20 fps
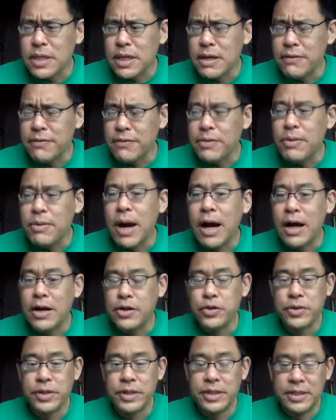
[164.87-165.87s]
a few
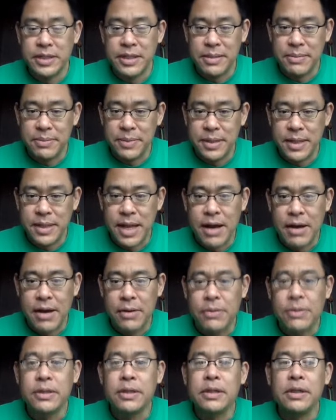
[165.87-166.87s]
hundred SNPs
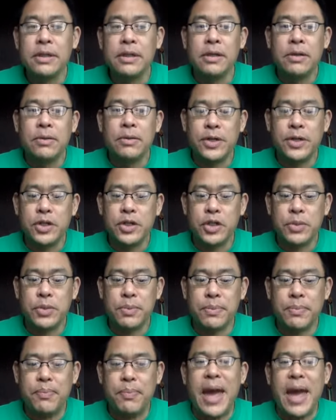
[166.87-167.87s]
now,
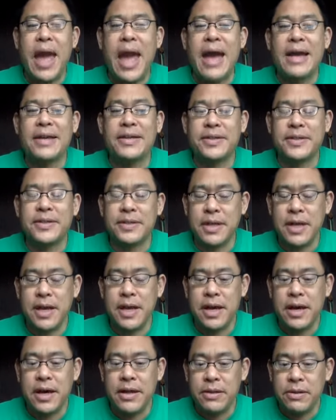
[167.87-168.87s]
which pass
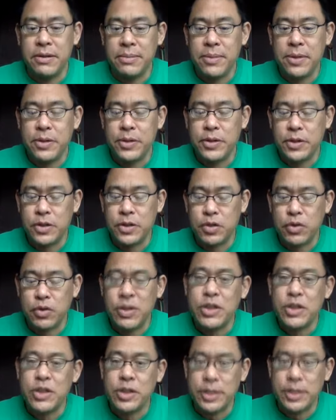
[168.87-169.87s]
the most
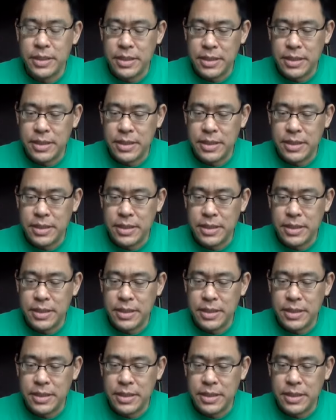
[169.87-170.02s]
stringent